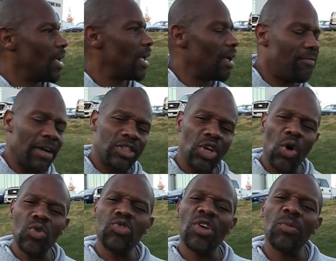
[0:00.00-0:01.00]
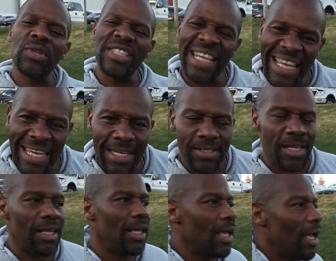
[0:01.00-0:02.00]
If I told you it was
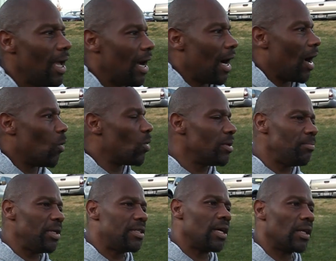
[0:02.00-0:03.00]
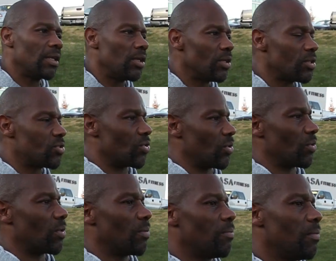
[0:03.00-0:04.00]
easy, I wouldn't be telling you the truth.
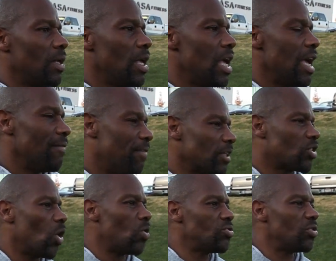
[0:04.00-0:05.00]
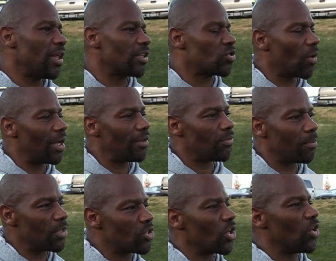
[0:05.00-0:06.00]
If I told you that training for
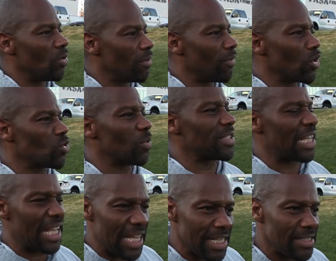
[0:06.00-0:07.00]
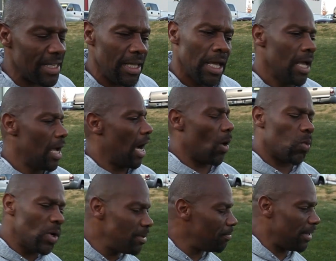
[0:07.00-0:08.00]
Mr. Universe was easy, I
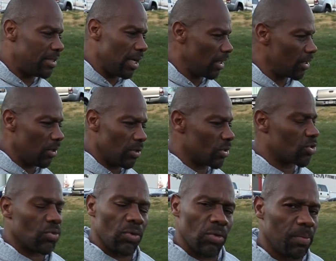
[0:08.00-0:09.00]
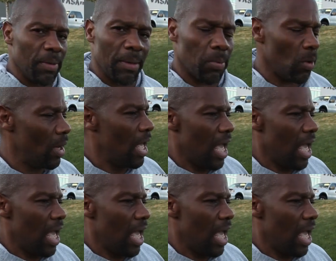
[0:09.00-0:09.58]
wouldn't be telling you the truth, people.